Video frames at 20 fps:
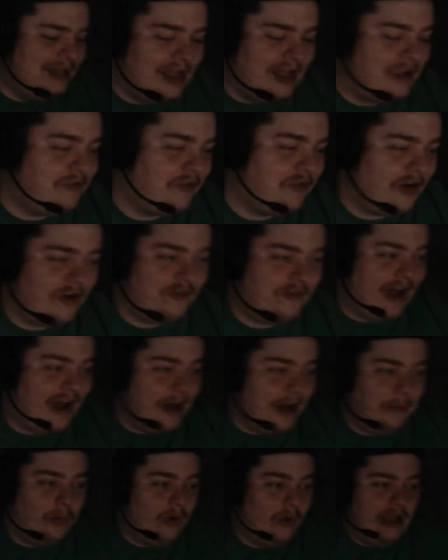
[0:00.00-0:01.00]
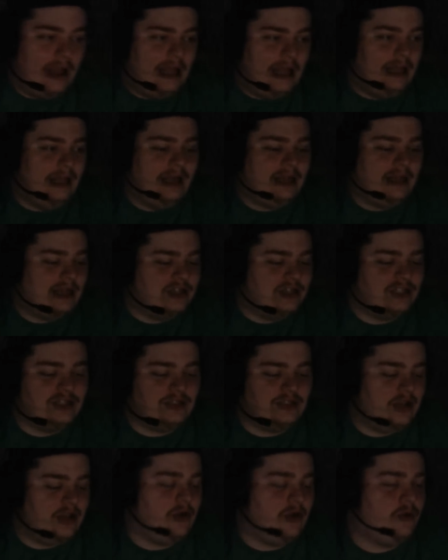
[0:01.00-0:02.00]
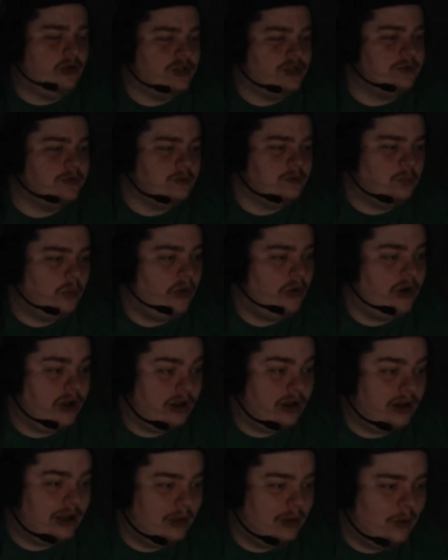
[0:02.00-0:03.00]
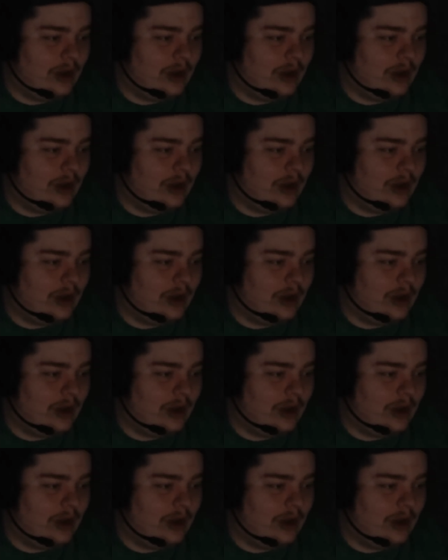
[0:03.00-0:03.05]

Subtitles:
Like, for a fat boy, like, that shit's like Christmas morning.